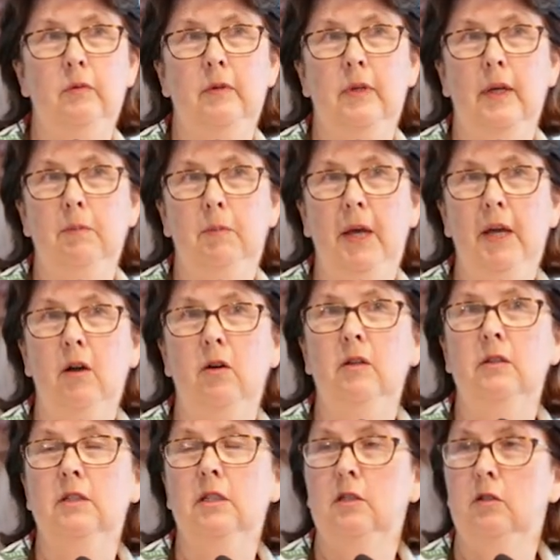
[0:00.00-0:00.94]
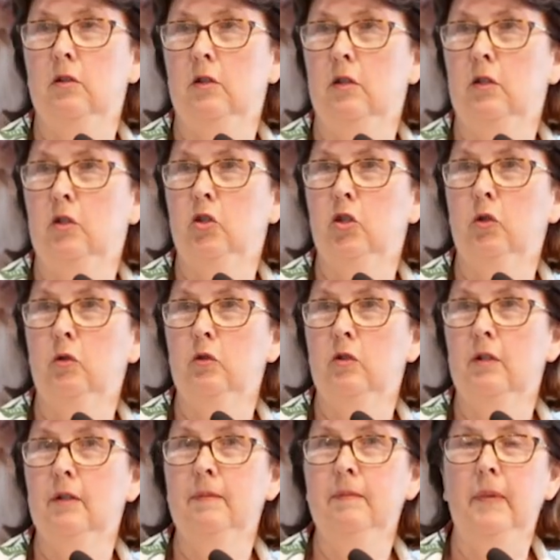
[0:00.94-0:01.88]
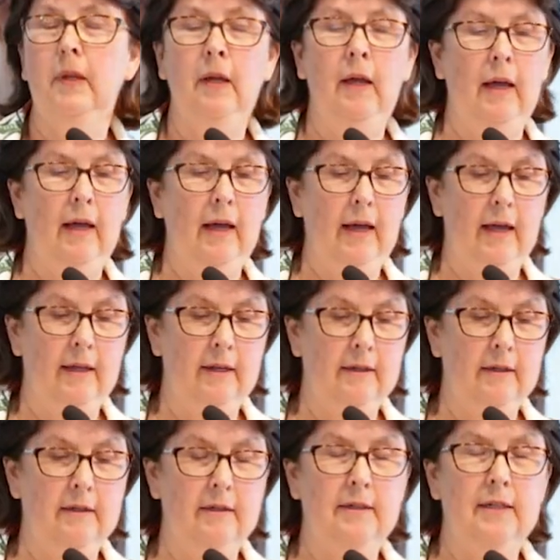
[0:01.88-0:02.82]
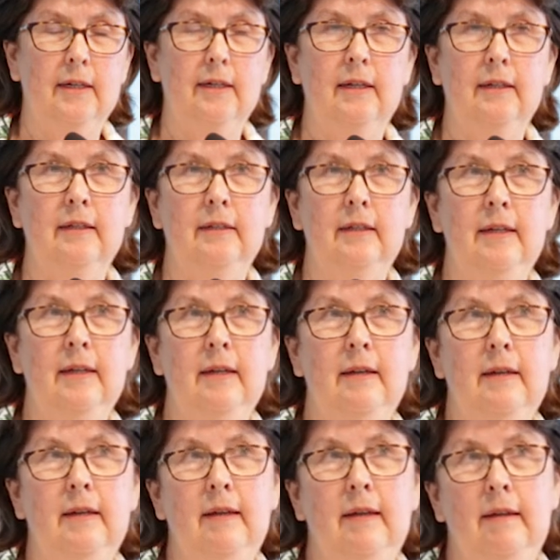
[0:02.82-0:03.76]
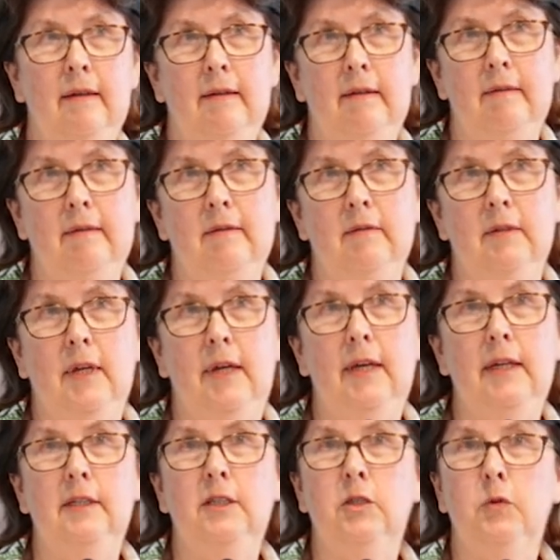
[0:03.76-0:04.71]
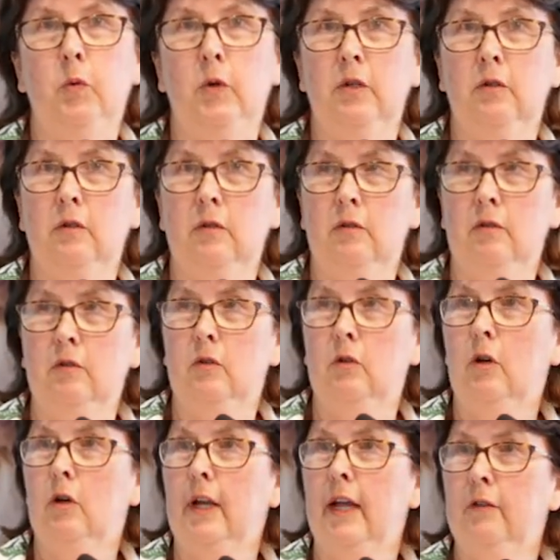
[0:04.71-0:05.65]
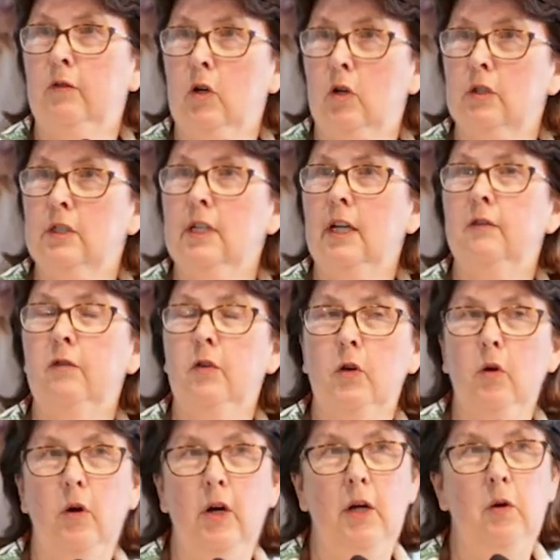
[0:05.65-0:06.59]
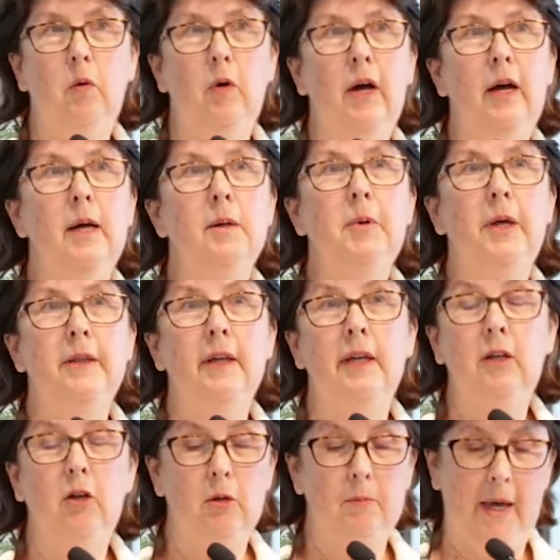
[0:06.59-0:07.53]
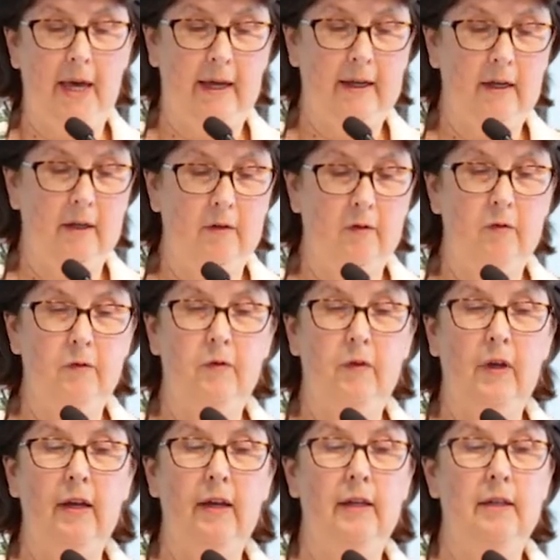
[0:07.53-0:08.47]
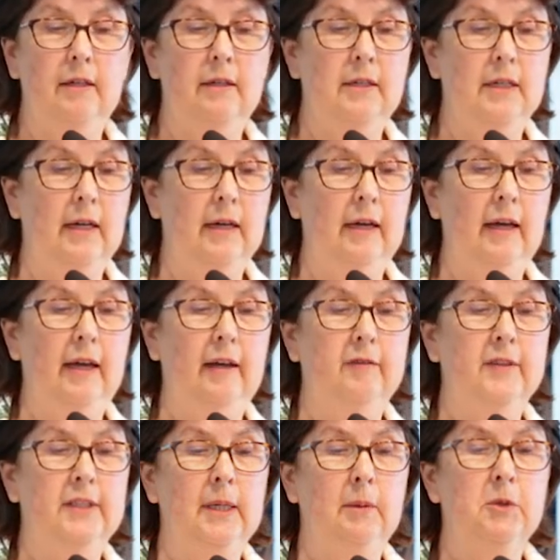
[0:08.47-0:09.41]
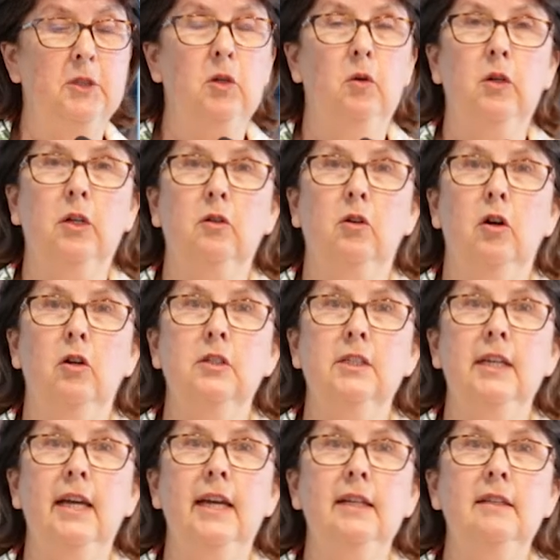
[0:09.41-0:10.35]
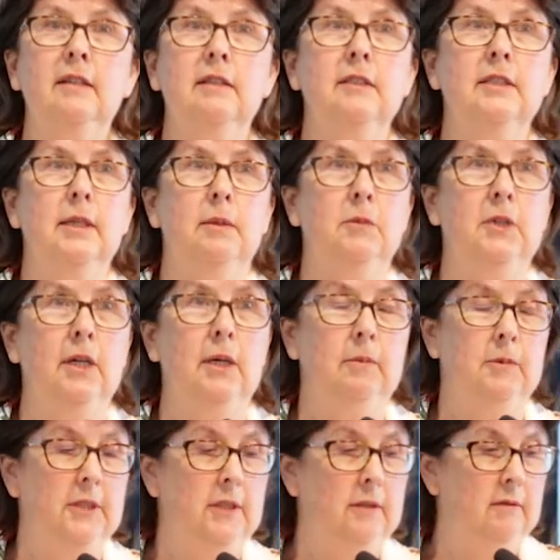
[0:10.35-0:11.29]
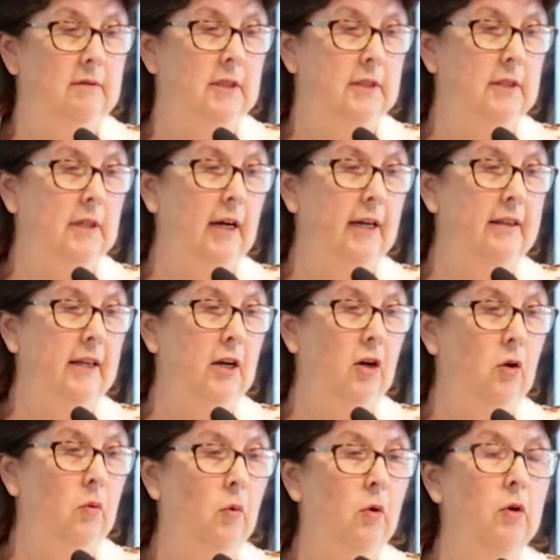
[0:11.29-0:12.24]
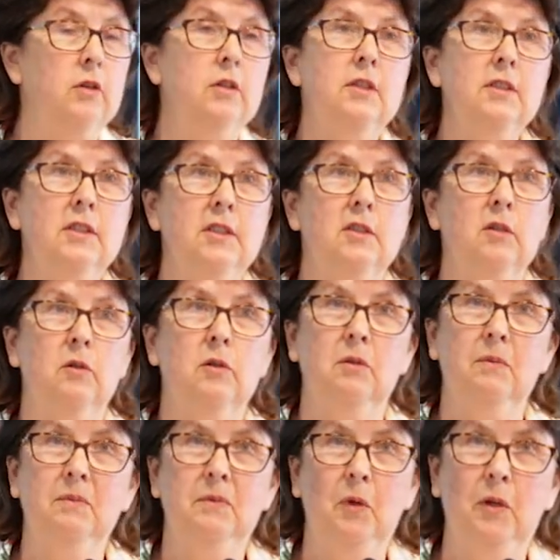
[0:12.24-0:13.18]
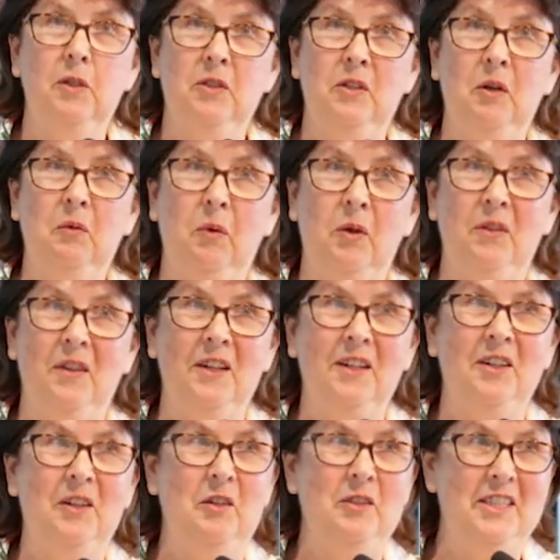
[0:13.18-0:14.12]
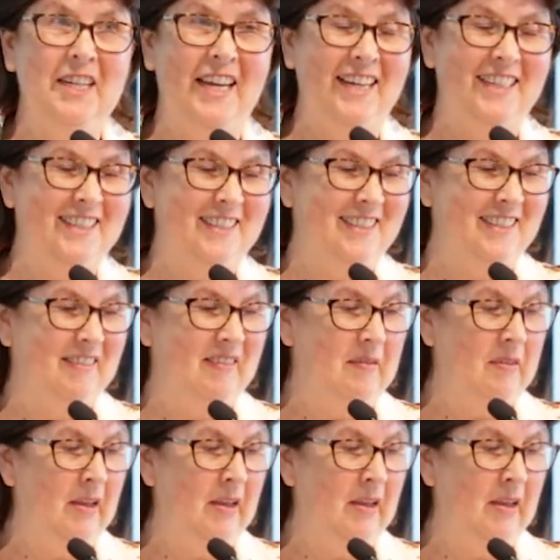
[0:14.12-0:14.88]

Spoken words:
their parents and to the children, and kids will not have contact for quite a while, but then go back and have subsequent contact, and sometimes decide they don't want us or don't want the contact.